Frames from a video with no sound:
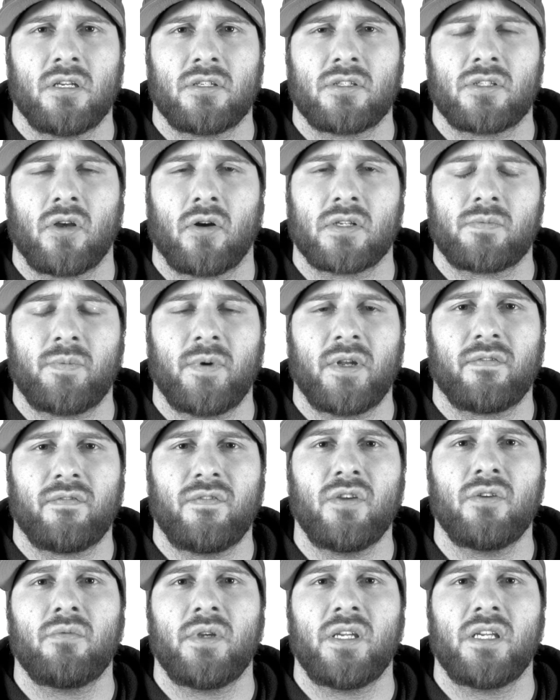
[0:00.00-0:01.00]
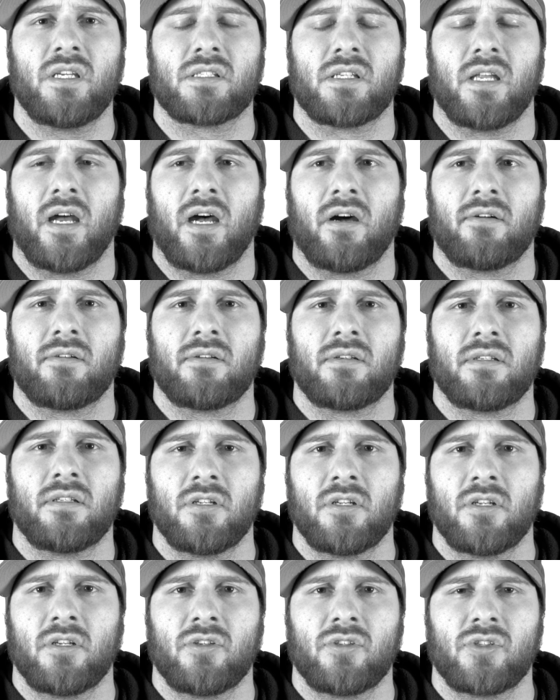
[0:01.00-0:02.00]
So it's been a few weeks now,
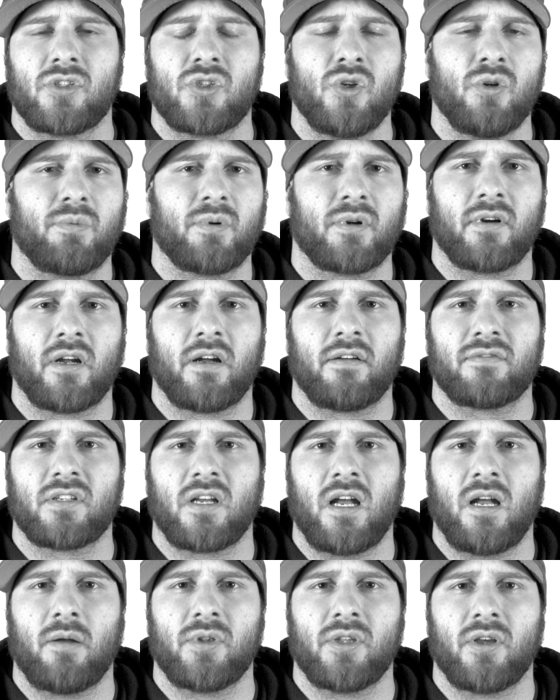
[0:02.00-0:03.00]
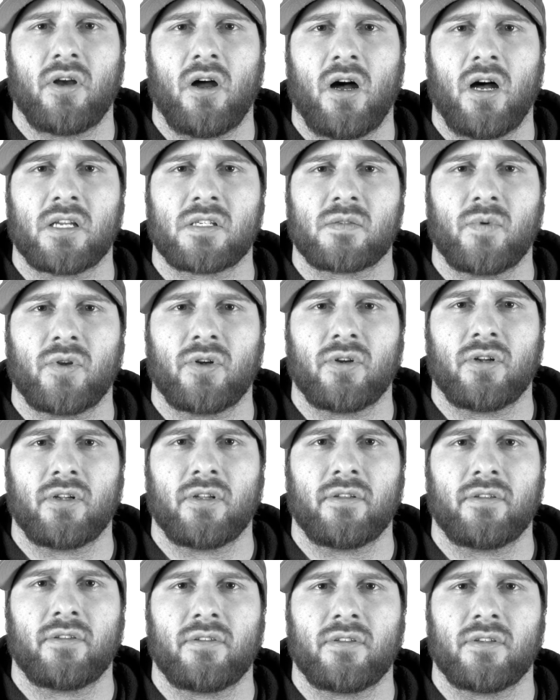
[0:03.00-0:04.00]
super rough time in the
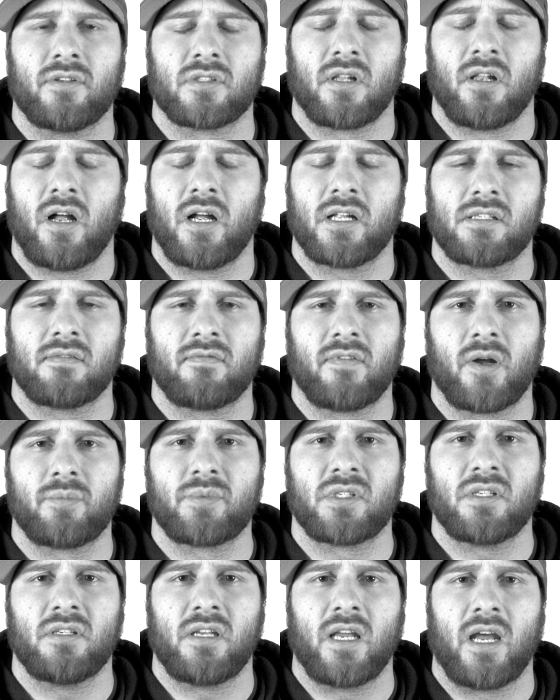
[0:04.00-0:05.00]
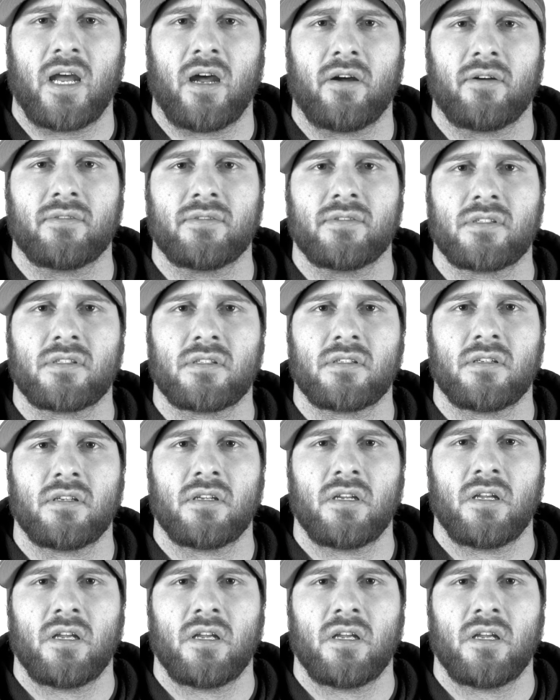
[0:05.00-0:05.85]
hospital. There's lots of ups and downs.